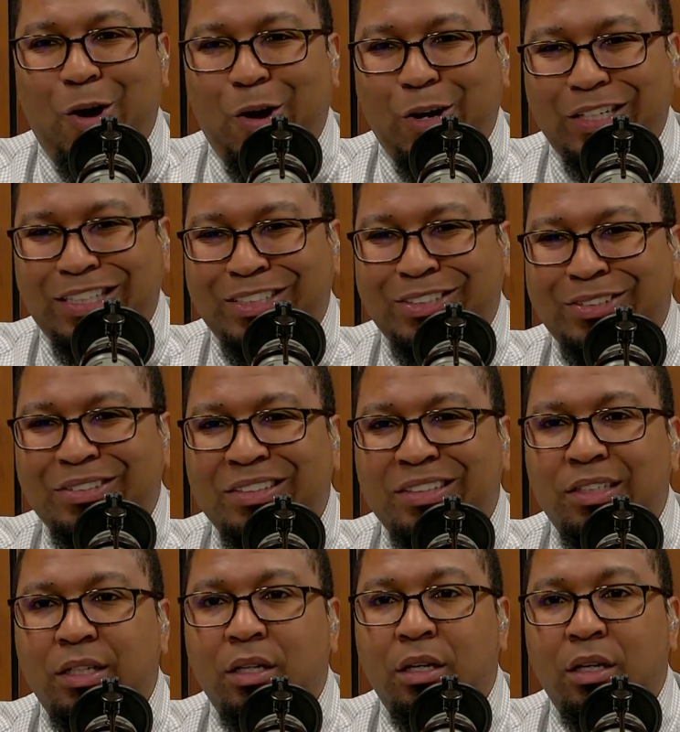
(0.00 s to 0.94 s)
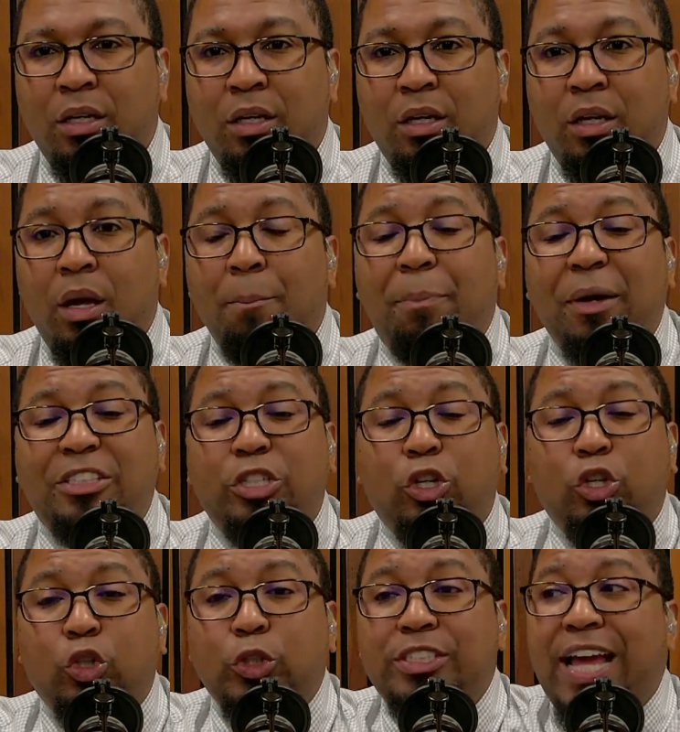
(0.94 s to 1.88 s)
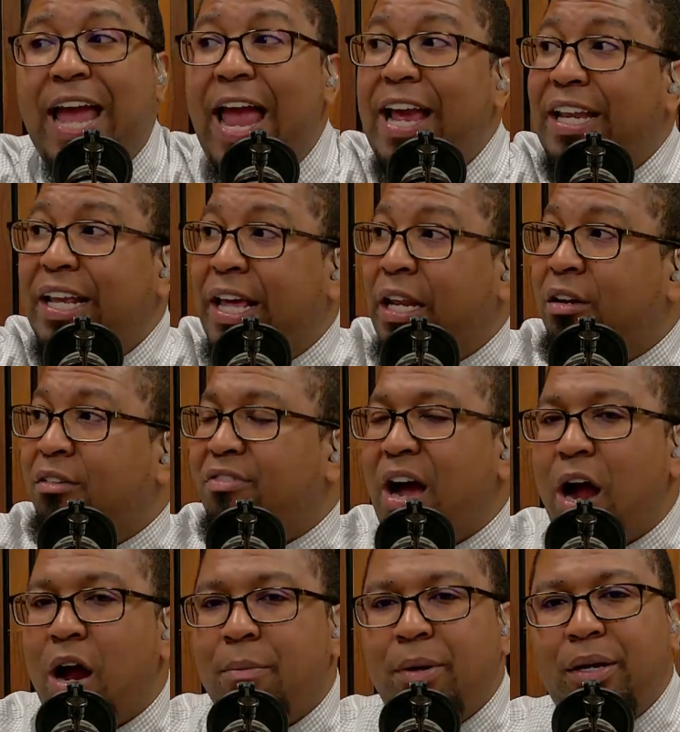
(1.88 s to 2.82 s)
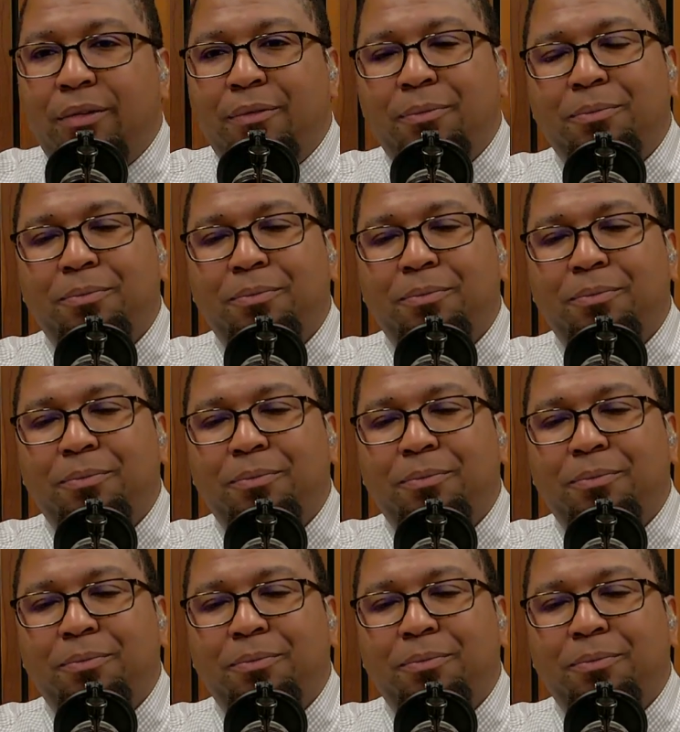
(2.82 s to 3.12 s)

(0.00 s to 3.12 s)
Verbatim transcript: argue, but to create an environment